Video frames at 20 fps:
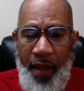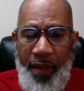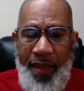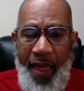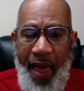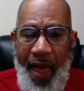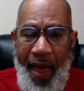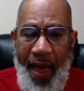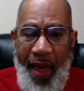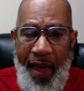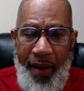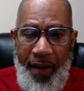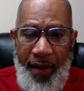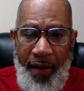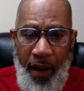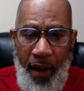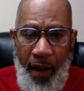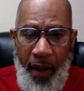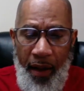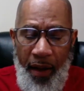that
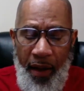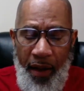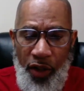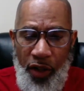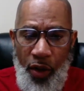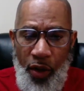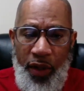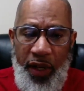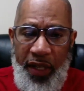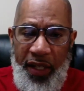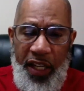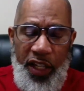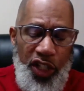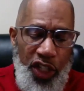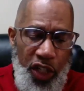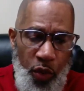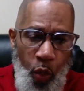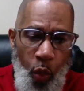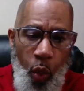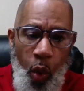your
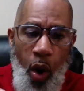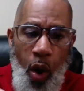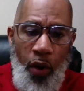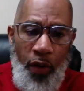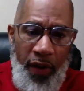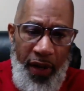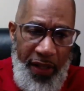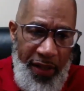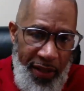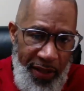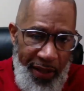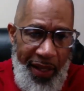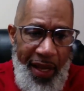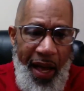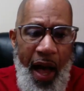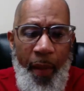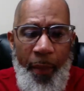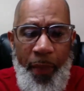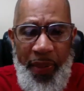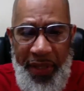condition warrants
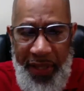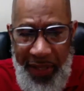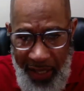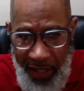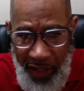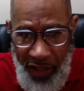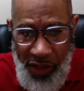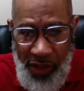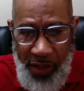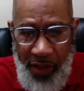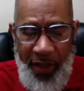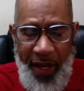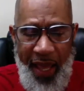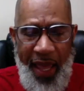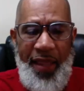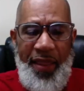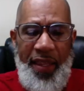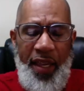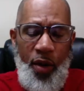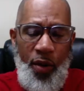compensation,
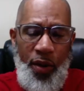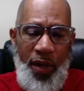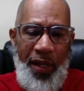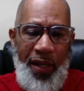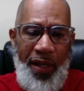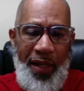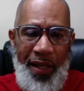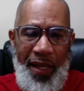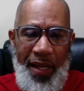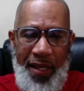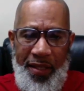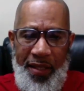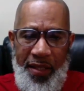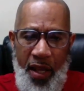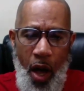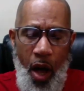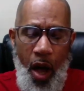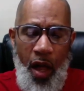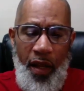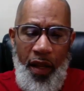and they're going to list
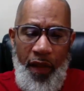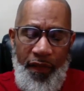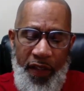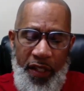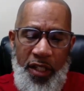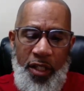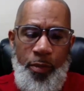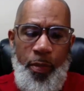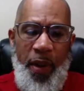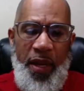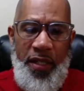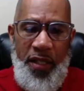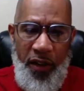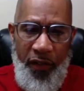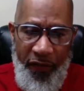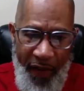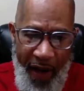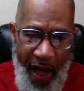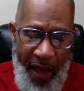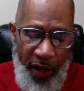all of the
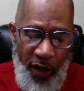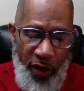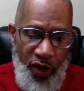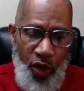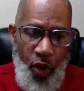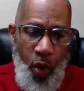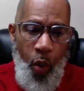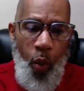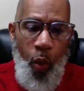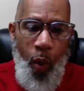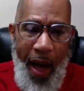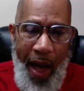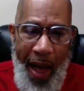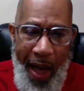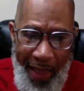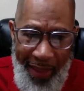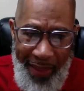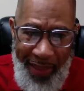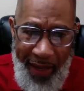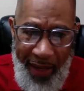specifiers or
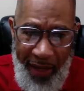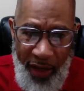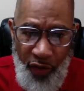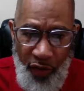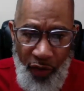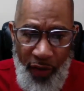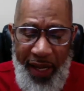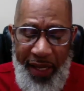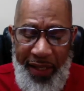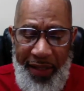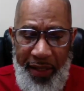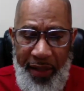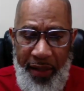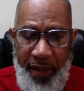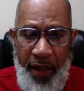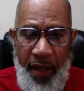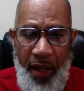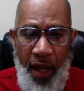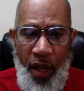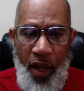why they
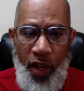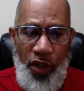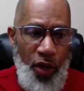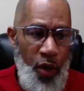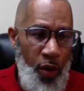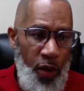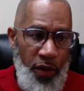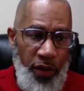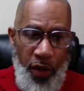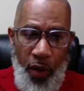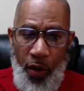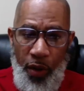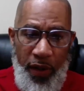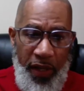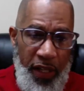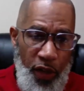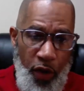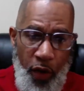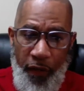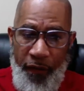granted your
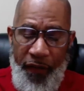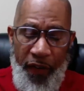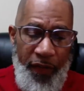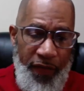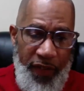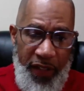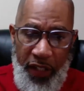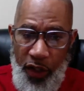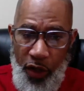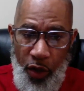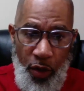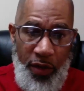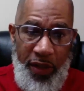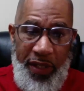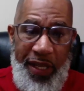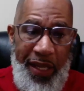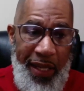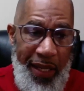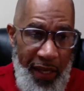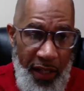30, your 50, your
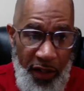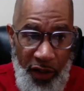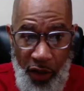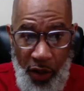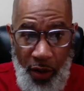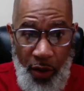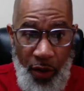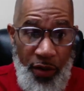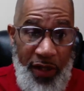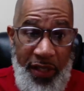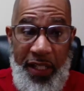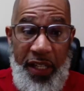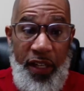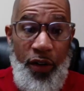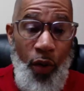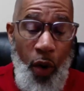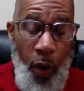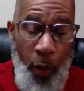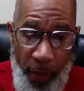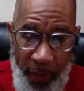10, your
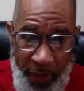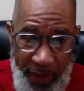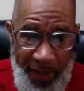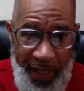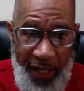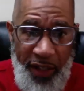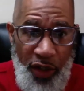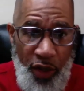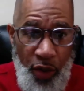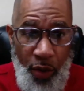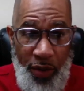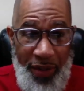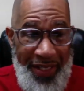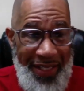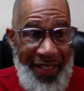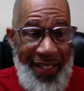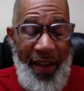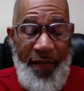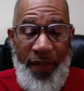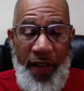0%, your
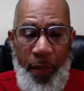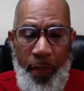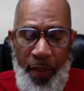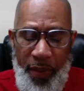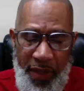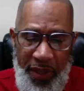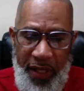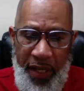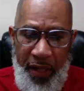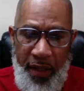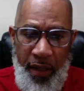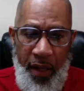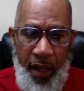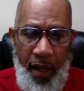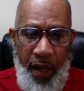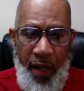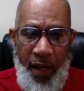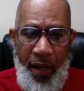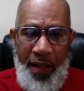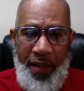70%
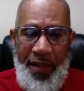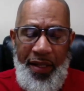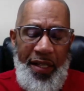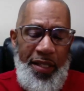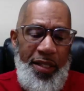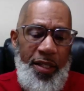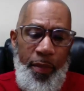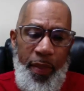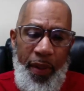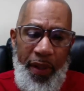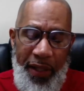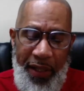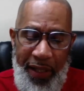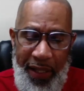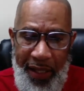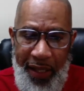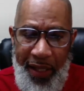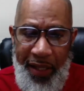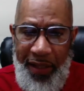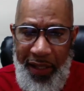
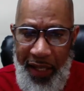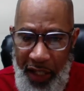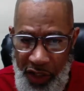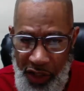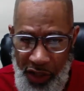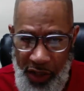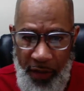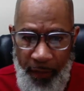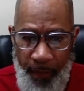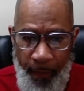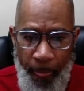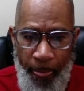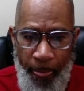disability condition.